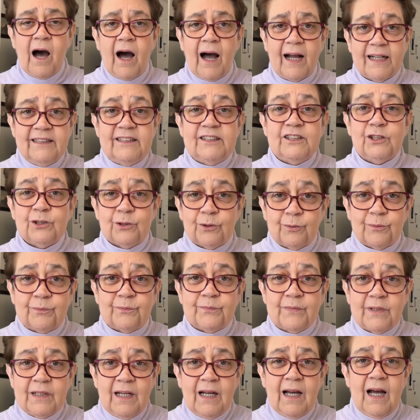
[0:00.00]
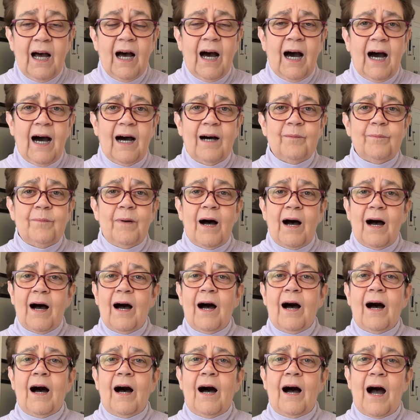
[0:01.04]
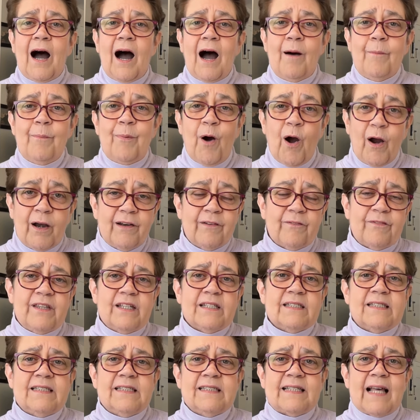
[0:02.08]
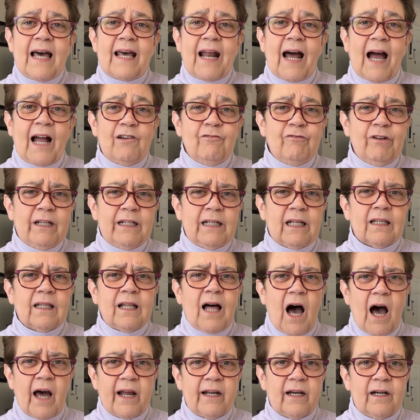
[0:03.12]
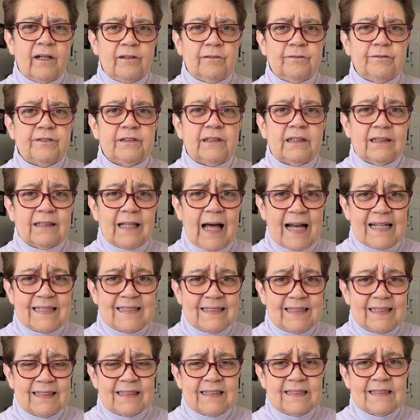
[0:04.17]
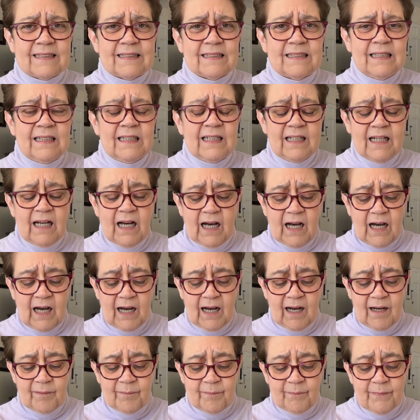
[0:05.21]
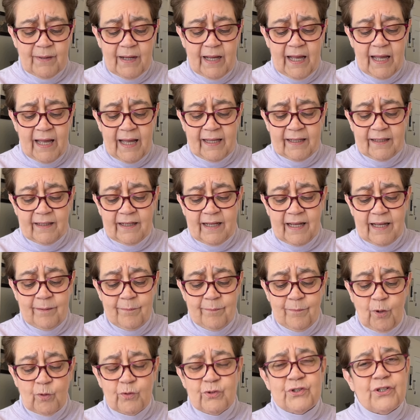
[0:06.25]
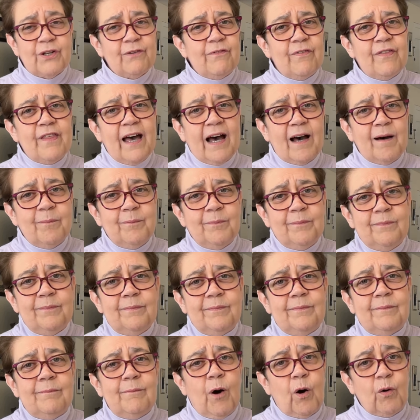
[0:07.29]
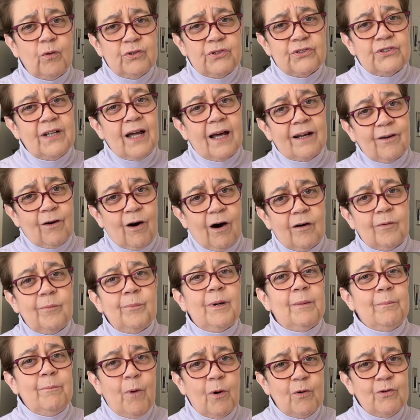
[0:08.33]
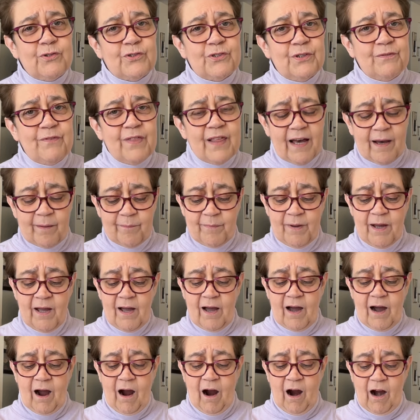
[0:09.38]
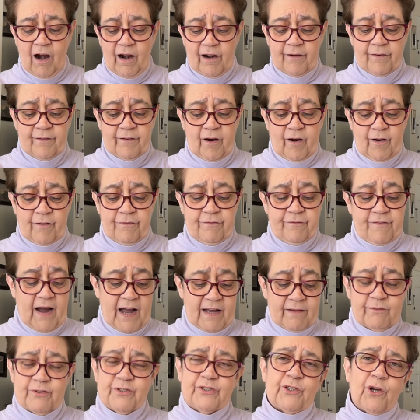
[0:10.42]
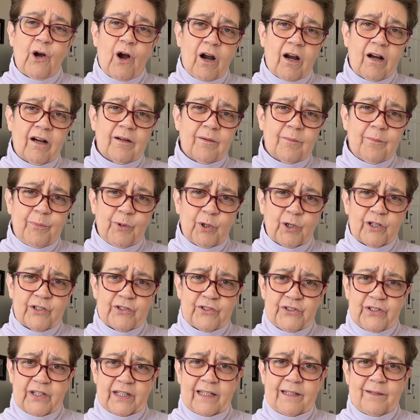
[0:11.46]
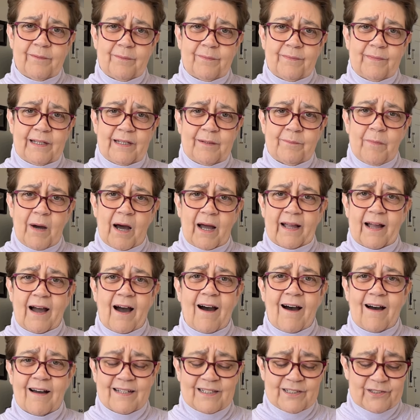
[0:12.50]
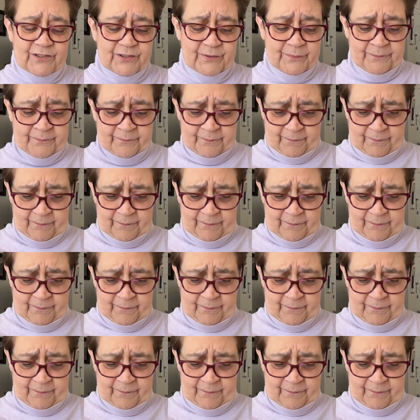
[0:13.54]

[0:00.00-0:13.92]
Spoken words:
I do. Part of this is that I read a lot of classics, and most of them, most, not all, but most of them are five-star books in my eyes.